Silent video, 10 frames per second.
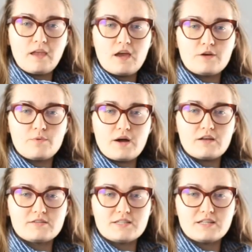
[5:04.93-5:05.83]
And
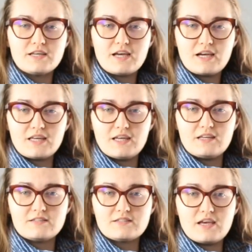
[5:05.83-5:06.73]
while celiac
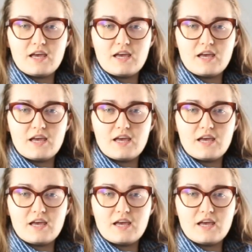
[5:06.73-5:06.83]
is